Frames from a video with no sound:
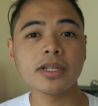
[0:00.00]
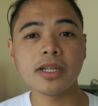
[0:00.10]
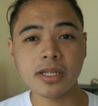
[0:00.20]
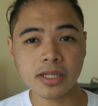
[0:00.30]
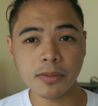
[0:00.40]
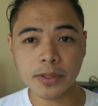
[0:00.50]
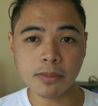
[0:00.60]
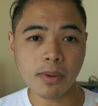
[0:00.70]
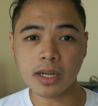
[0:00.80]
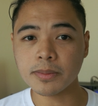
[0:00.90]
in the
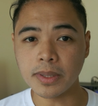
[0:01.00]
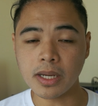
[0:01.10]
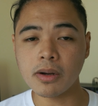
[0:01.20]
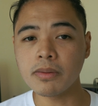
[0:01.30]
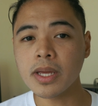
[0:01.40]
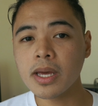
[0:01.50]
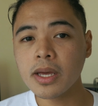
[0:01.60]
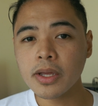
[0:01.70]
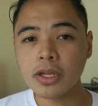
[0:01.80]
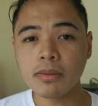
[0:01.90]
description box below,
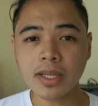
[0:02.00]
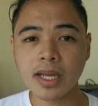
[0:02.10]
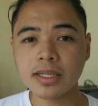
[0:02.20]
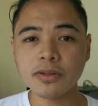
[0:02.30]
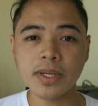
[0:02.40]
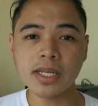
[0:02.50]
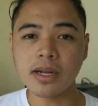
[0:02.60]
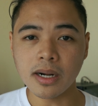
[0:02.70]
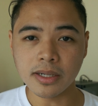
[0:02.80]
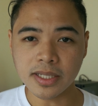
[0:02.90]
you will get a
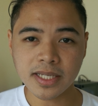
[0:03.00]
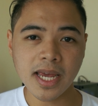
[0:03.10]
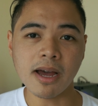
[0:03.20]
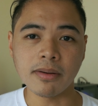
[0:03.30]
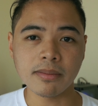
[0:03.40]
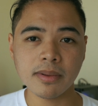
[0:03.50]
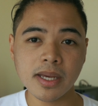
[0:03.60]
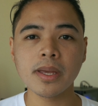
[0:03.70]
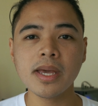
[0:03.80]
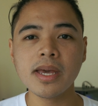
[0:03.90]
$20 discount
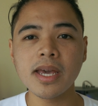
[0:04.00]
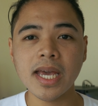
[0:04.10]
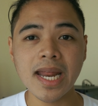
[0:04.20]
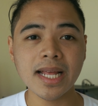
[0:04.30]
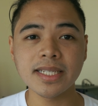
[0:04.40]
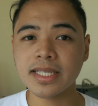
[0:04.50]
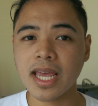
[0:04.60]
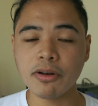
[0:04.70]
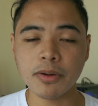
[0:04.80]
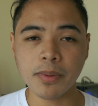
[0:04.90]
and at
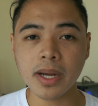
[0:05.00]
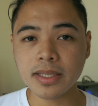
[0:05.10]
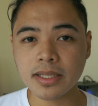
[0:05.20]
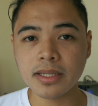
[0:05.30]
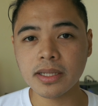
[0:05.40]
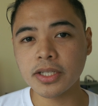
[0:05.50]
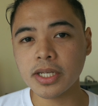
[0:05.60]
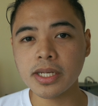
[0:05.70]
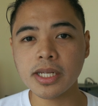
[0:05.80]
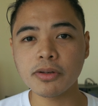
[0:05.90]
discounted prices, the
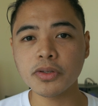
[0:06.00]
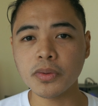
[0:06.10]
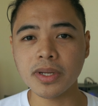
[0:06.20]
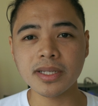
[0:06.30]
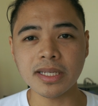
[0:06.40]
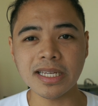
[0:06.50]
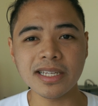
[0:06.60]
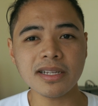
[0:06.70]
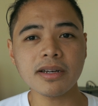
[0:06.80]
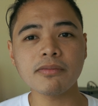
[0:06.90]
GT Neo 2 is
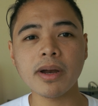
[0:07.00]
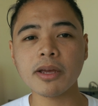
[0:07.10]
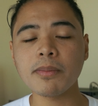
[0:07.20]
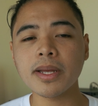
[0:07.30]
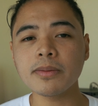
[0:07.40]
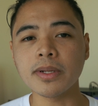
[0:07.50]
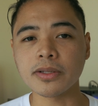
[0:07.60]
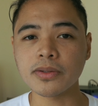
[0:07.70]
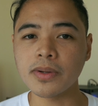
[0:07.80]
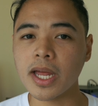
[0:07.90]
easily
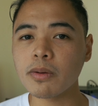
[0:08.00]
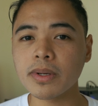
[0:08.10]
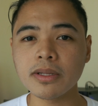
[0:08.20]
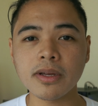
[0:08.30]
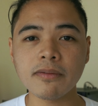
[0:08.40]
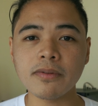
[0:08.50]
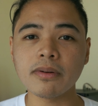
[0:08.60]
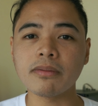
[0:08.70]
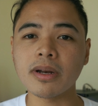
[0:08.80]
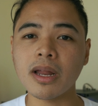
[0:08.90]
recommendable to anyone looking
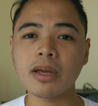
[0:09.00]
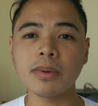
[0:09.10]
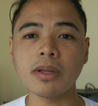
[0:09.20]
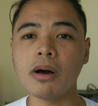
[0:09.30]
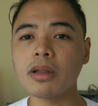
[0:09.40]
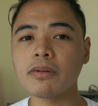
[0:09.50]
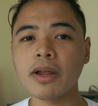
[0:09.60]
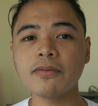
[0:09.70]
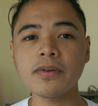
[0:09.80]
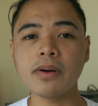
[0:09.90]
for a reliable
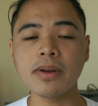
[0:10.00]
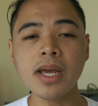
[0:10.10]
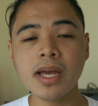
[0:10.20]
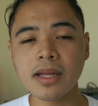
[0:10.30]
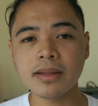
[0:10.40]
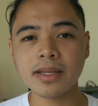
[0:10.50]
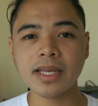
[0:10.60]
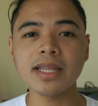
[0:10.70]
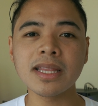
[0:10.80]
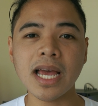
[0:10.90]
all-around phone
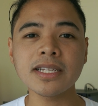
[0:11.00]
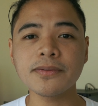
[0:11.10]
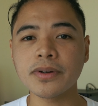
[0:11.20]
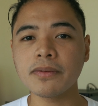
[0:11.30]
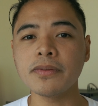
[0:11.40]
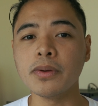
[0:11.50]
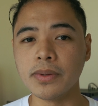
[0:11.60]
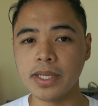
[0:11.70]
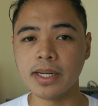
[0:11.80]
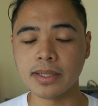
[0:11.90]
that can last for a
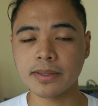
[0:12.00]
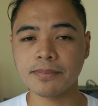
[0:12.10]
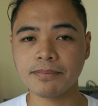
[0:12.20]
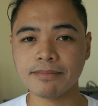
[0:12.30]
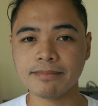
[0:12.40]
few years.